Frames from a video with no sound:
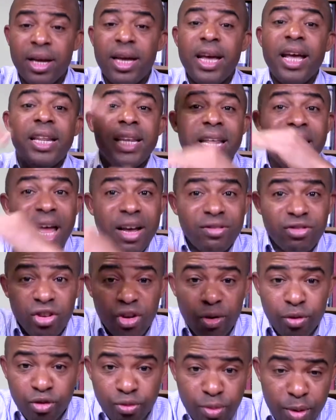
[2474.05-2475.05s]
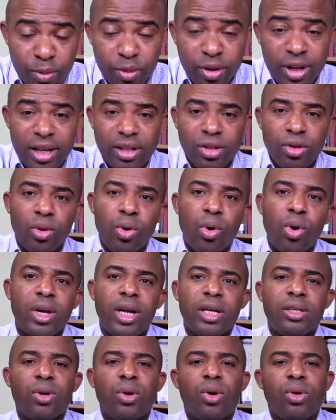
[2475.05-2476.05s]
in the lives of those people that you know, God
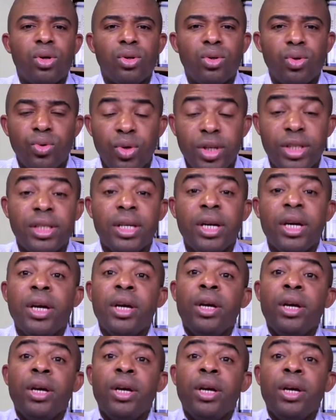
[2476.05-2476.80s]
has called us to reach.